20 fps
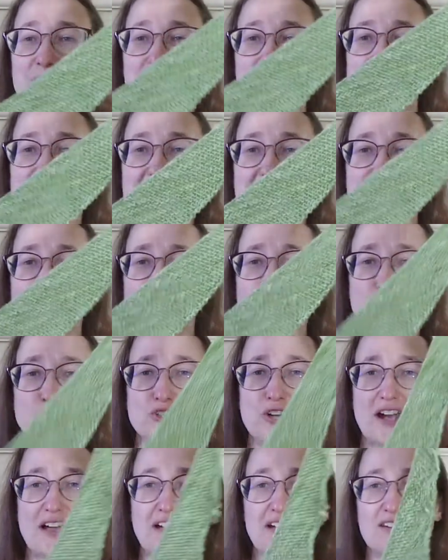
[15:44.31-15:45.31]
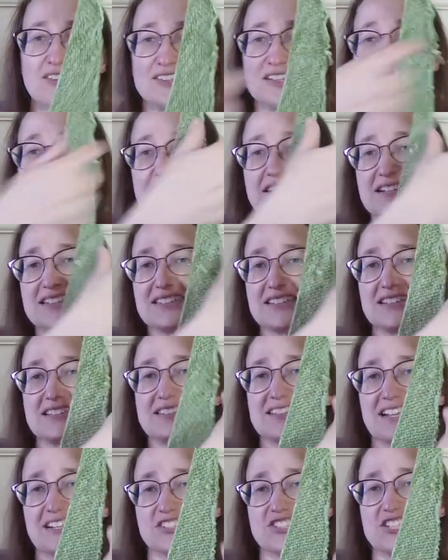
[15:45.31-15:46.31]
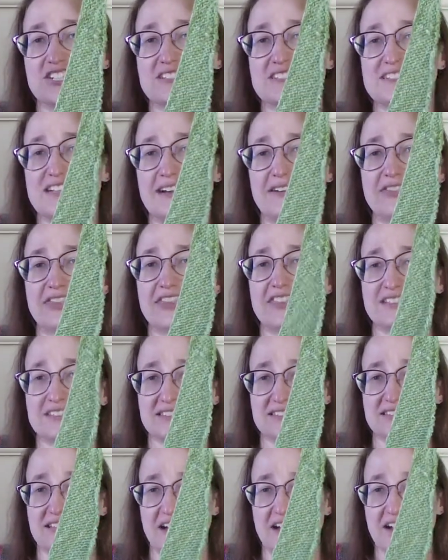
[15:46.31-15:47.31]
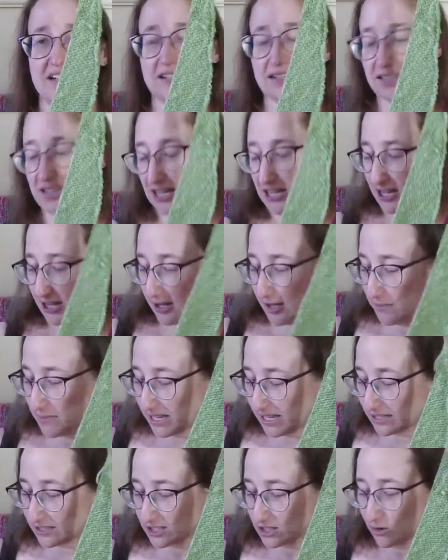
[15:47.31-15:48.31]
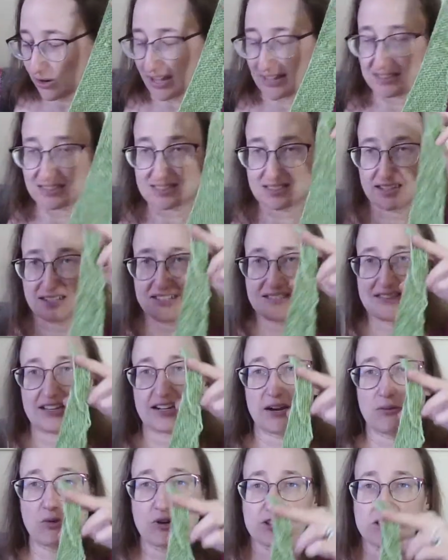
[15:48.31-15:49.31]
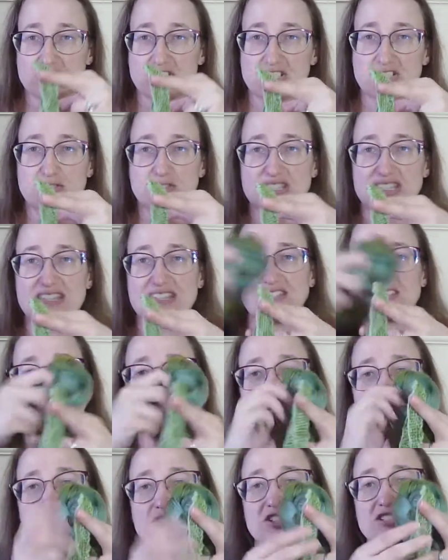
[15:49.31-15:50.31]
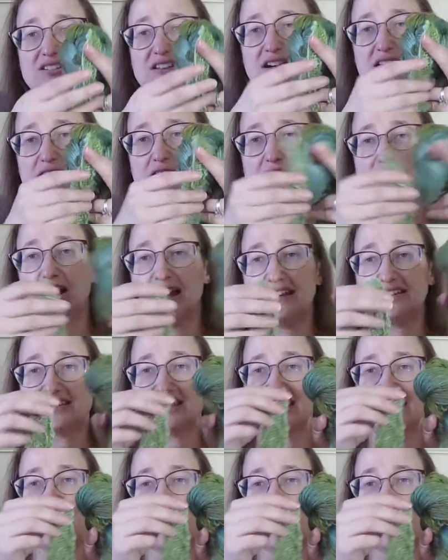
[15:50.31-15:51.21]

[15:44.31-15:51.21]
be an acute triangle. It is a section down this side. And so I decided that I wanted to use this gorgeous color as the